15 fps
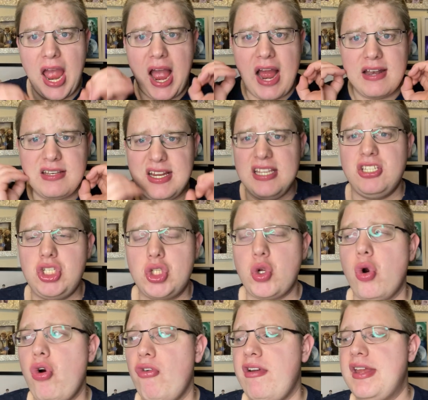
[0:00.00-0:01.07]
And this
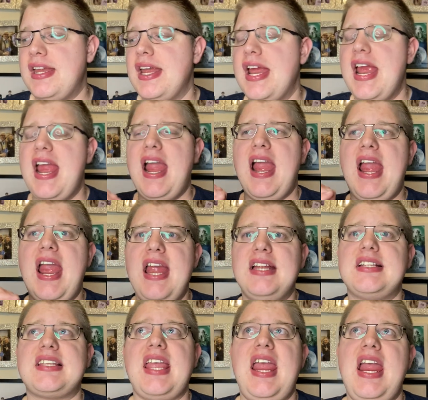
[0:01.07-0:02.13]
story,
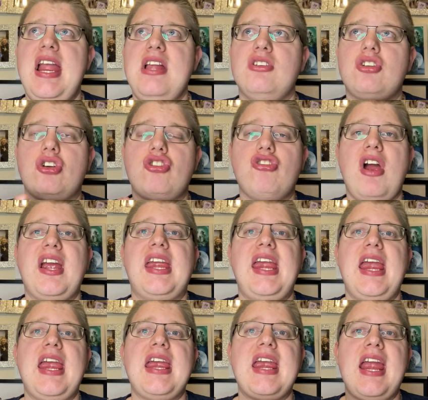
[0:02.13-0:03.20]
it is
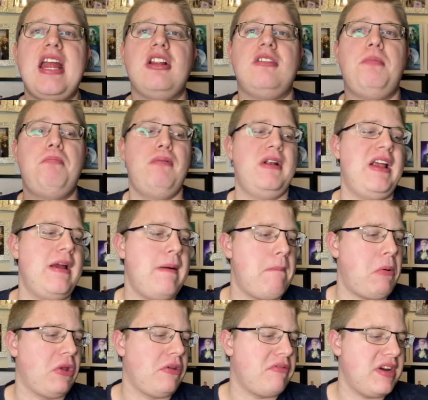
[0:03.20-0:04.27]
cracking. It's brilliant.
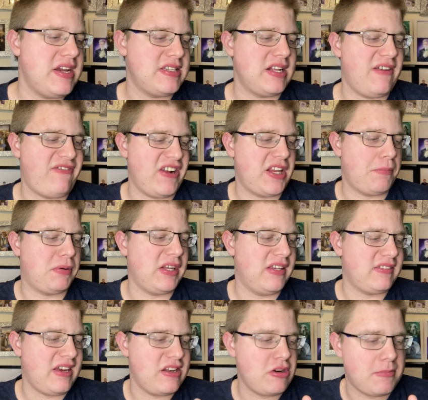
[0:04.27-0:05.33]
But the reason I've had to put
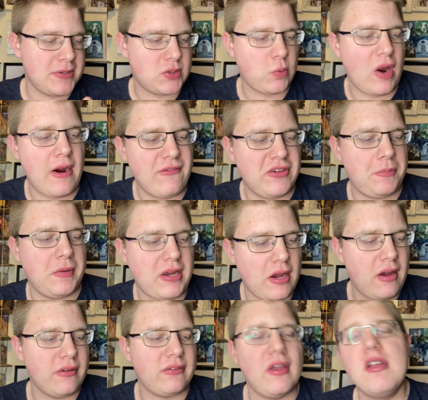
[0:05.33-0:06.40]
this in number 12 is
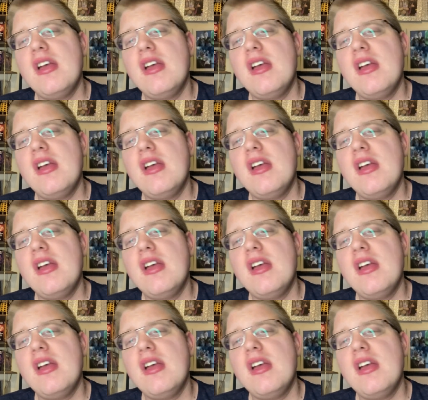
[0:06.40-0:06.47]
because